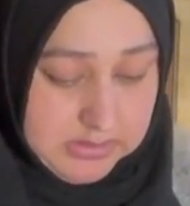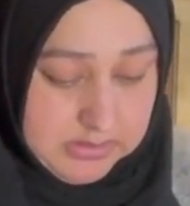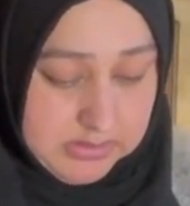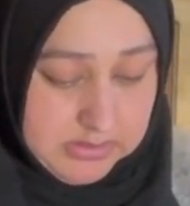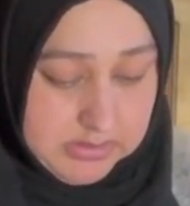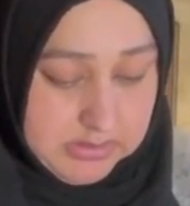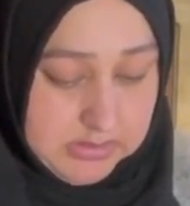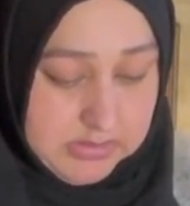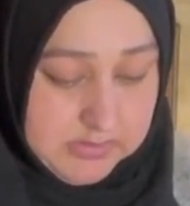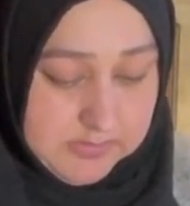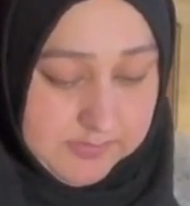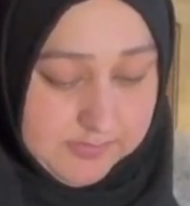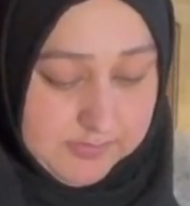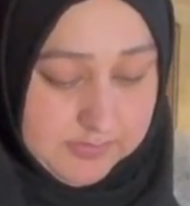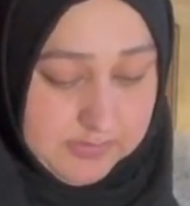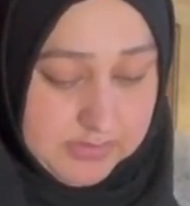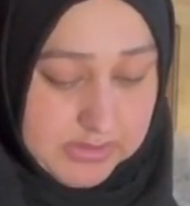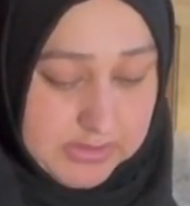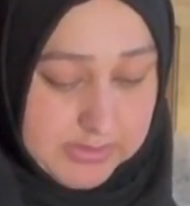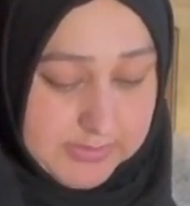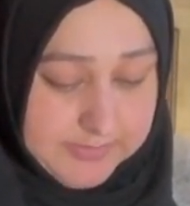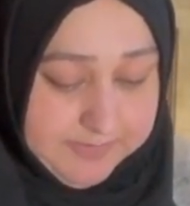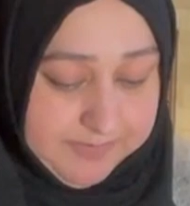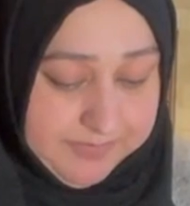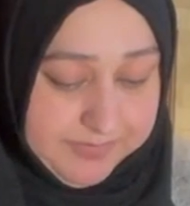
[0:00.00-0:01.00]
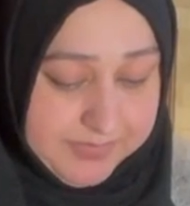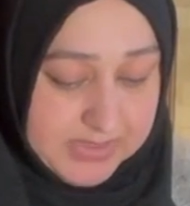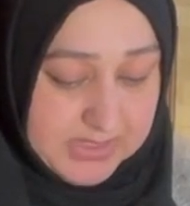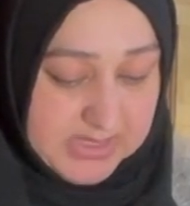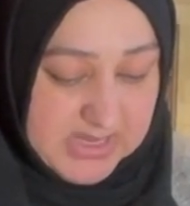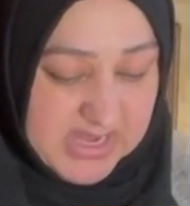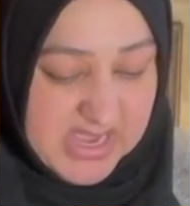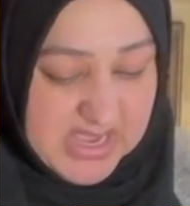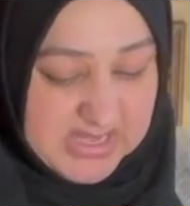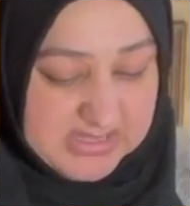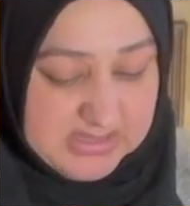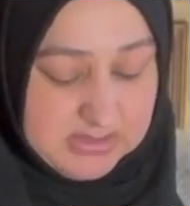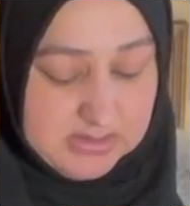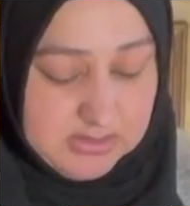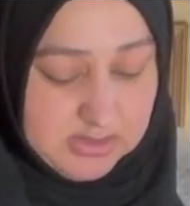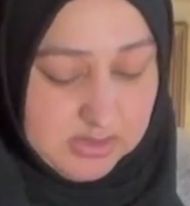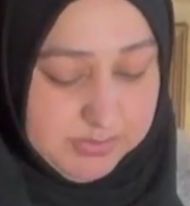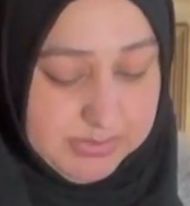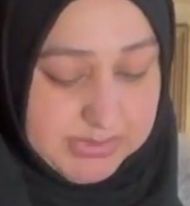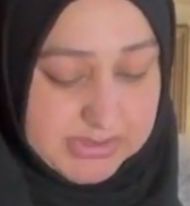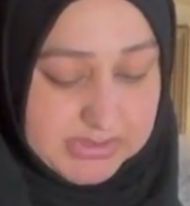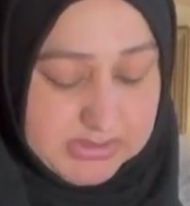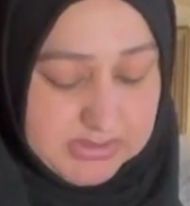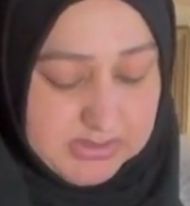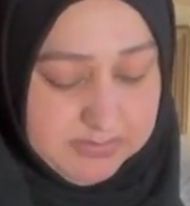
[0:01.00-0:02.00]
If it has a little
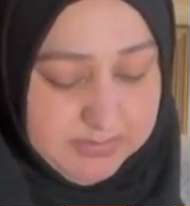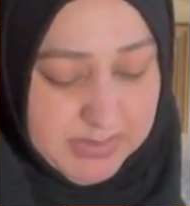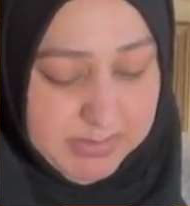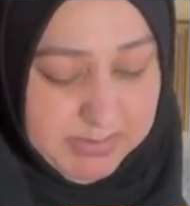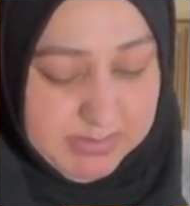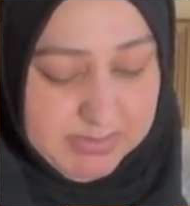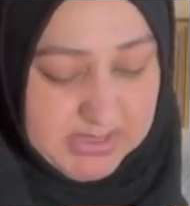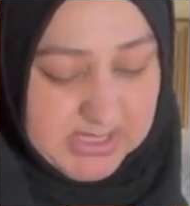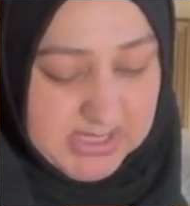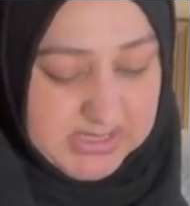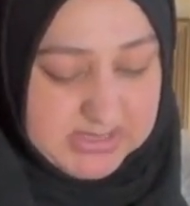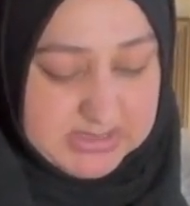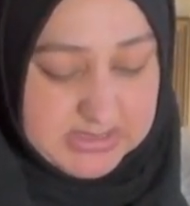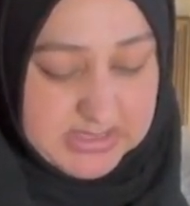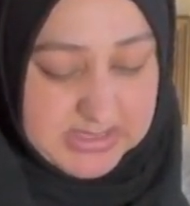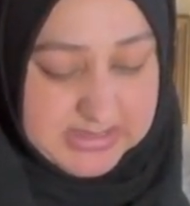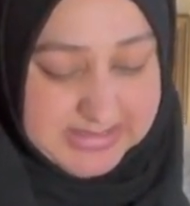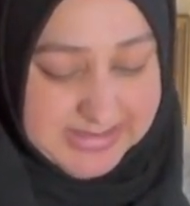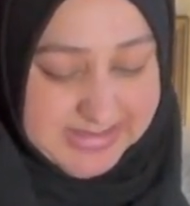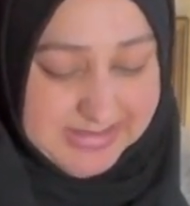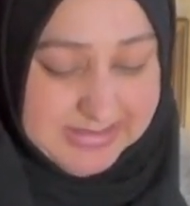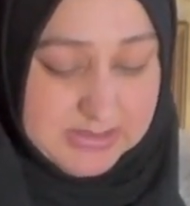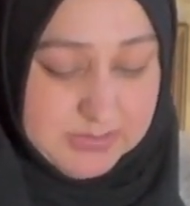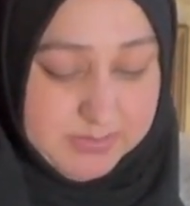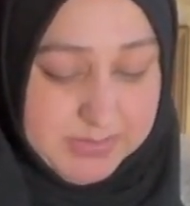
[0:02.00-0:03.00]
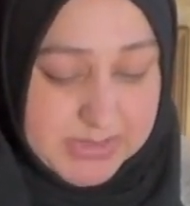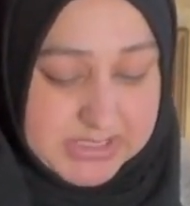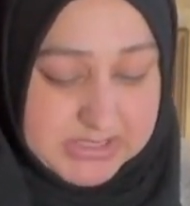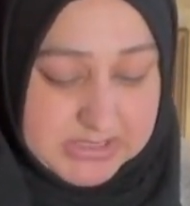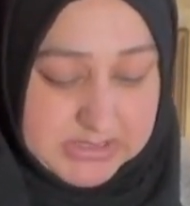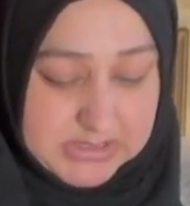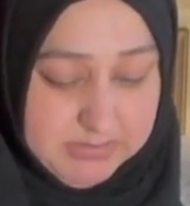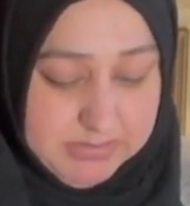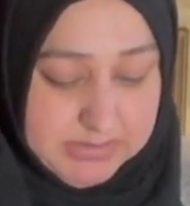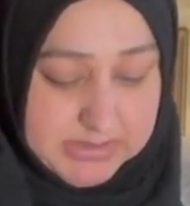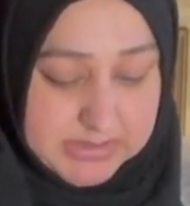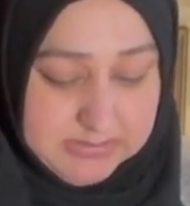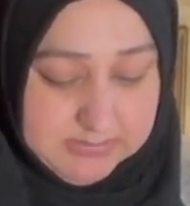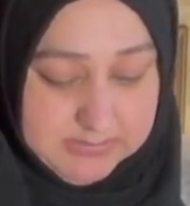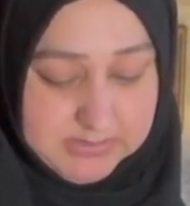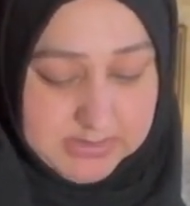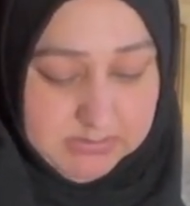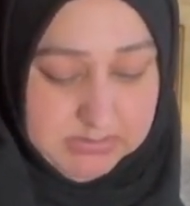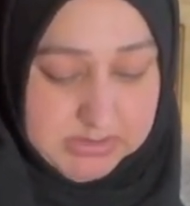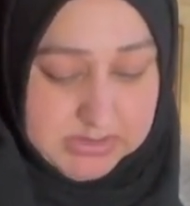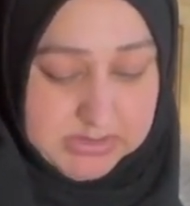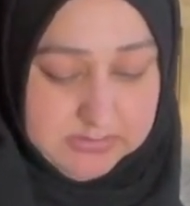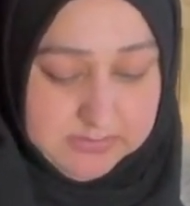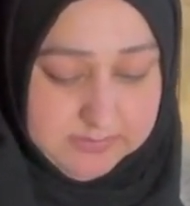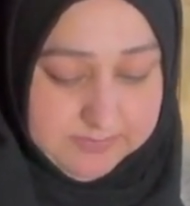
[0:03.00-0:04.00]
bit, paprika is not that spicy, but I
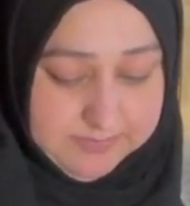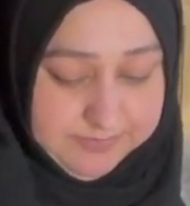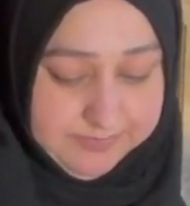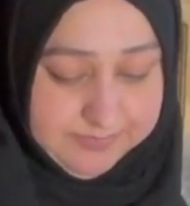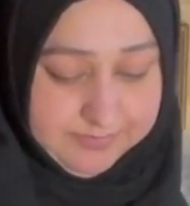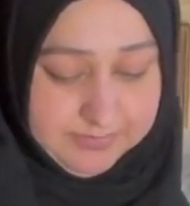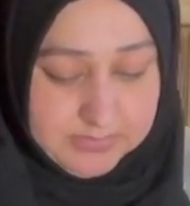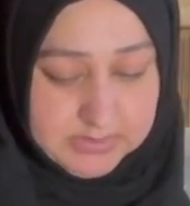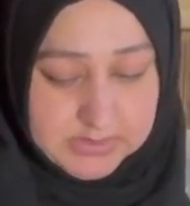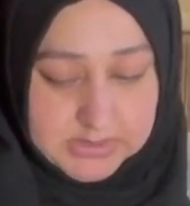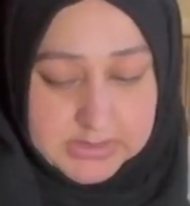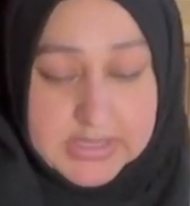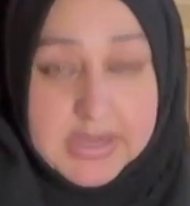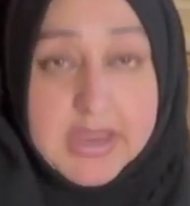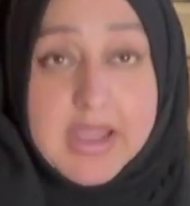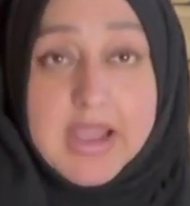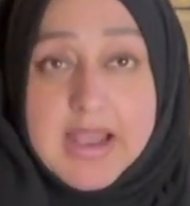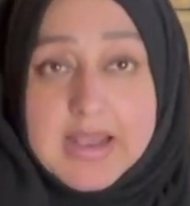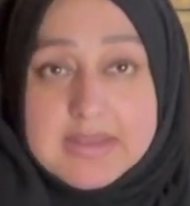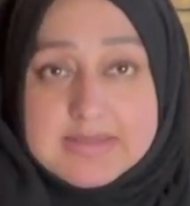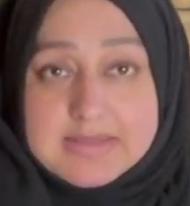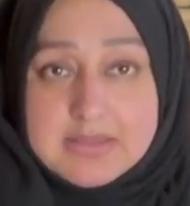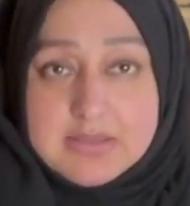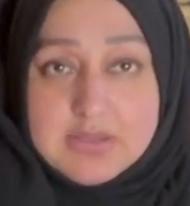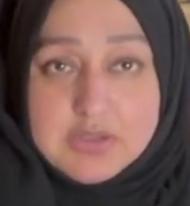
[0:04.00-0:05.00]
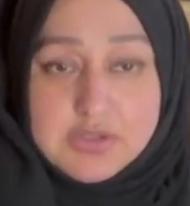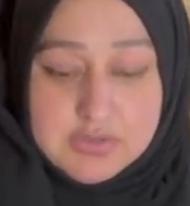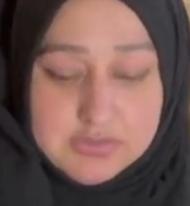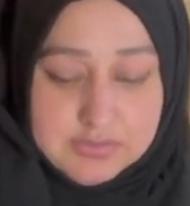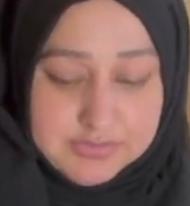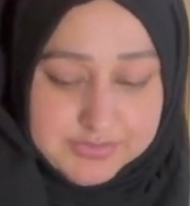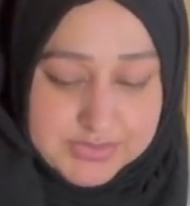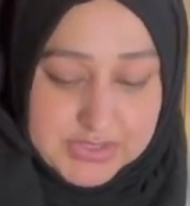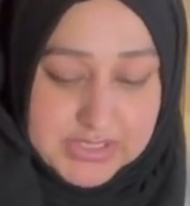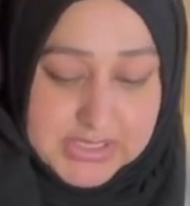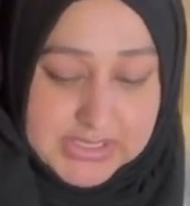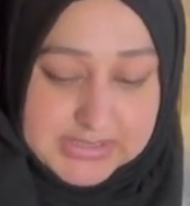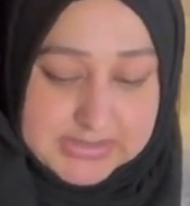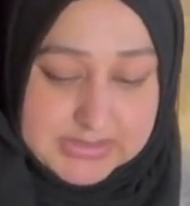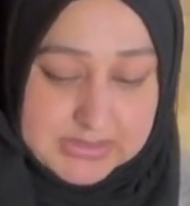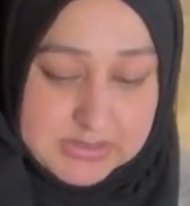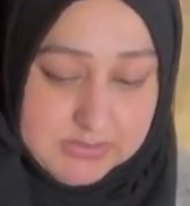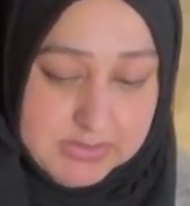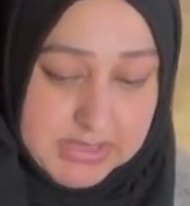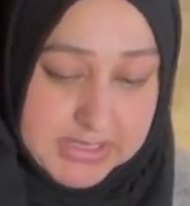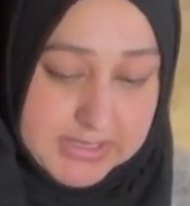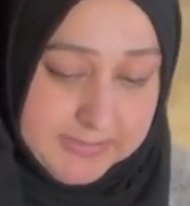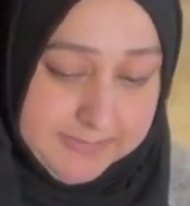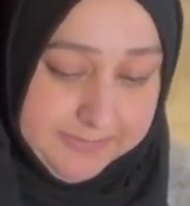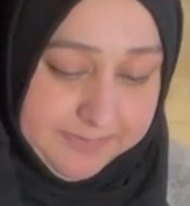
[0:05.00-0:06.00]
mean it has a little taste,
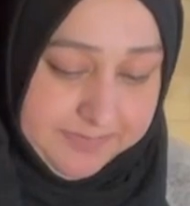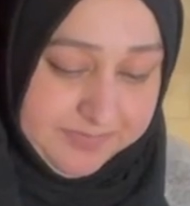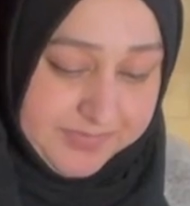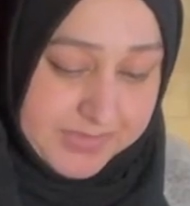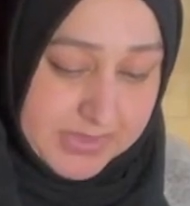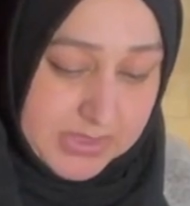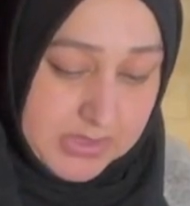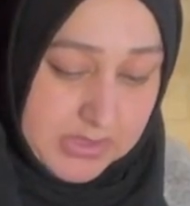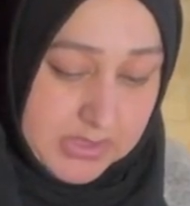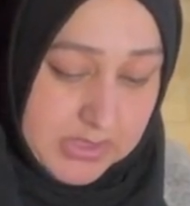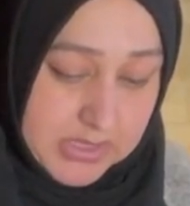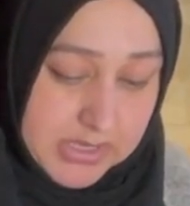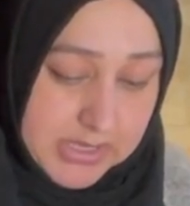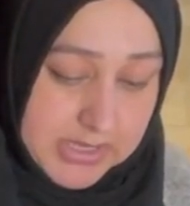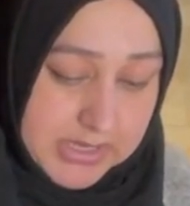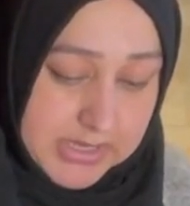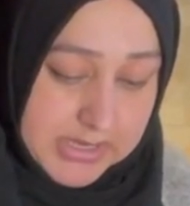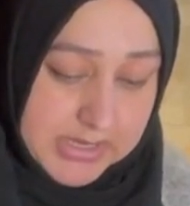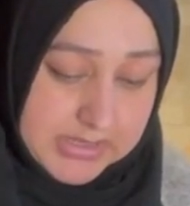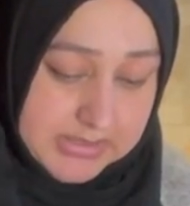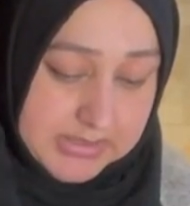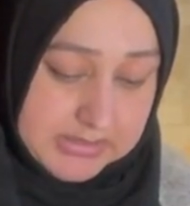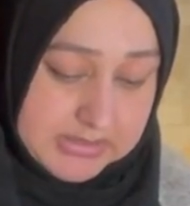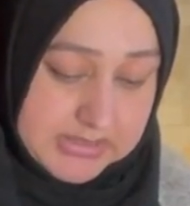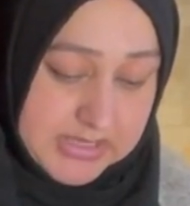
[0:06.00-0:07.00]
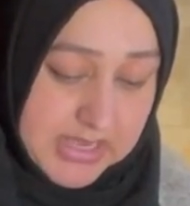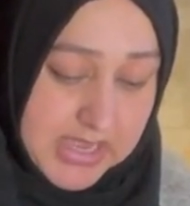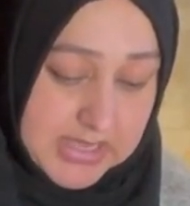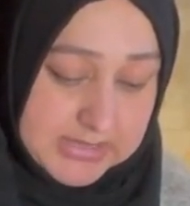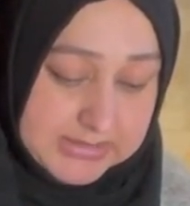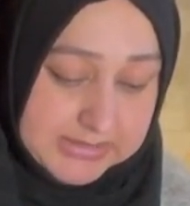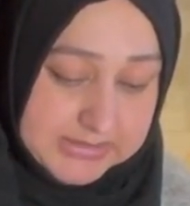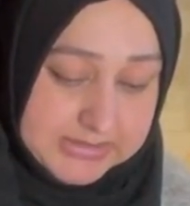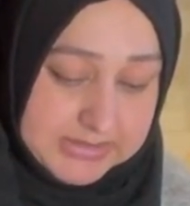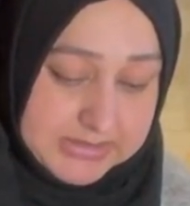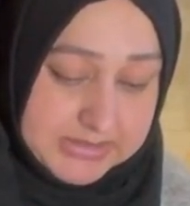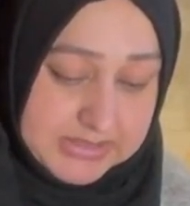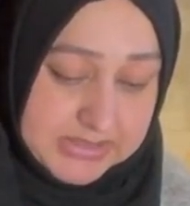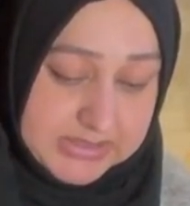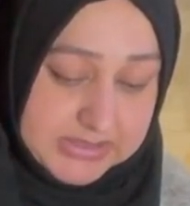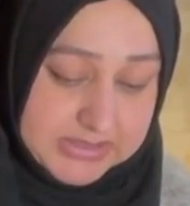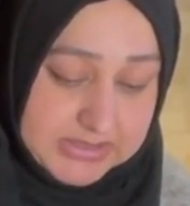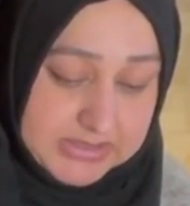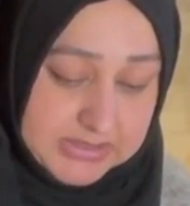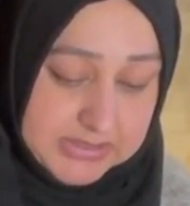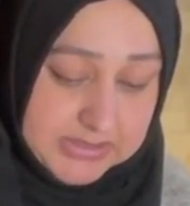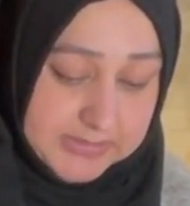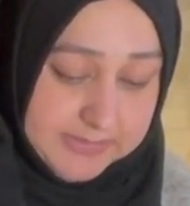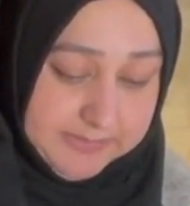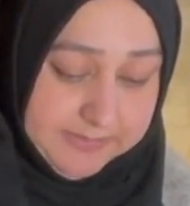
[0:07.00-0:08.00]
right? And Italian
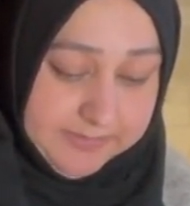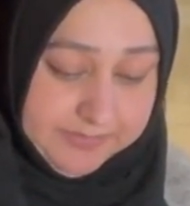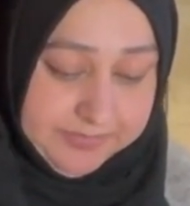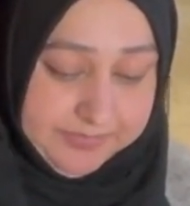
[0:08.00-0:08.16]
seasoning.